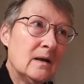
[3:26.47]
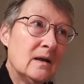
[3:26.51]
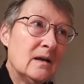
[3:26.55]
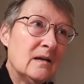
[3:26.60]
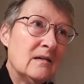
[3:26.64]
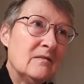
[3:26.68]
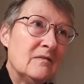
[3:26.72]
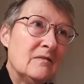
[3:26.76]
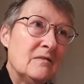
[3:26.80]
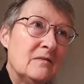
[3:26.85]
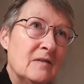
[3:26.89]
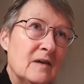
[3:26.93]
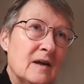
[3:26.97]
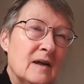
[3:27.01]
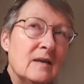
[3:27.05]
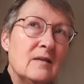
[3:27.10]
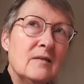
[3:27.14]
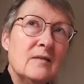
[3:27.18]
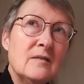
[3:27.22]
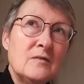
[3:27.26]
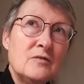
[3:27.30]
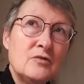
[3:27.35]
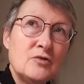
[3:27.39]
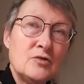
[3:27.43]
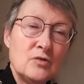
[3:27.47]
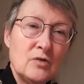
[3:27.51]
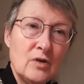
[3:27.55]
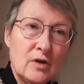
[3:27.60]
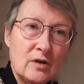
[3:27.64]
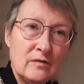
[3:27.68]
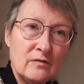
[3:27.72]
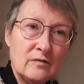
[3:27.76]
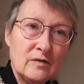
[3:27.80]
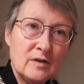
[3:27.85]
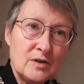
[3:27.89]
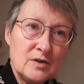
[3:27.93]
faith, took
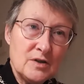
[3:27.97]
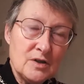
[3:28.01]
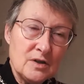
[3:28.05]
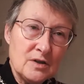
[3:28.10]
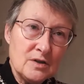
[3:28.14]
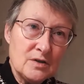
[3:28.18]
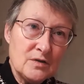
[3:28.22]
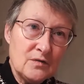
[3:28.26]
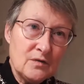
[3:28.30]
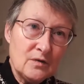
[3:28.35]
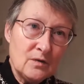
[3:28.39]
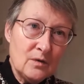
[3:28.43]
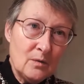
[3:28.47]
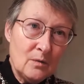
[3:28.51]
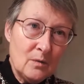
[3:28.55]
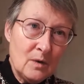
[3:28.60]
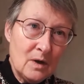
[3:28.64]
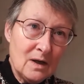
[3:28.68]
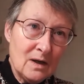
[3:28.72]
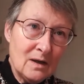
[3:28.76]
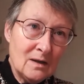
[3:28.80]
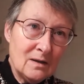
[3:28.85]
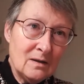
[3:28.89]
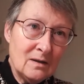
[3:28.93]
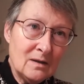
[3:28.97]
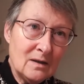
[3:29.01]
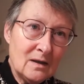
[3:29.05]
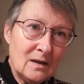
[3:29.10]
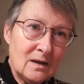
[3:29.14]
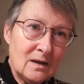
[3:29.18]
over the church for a while.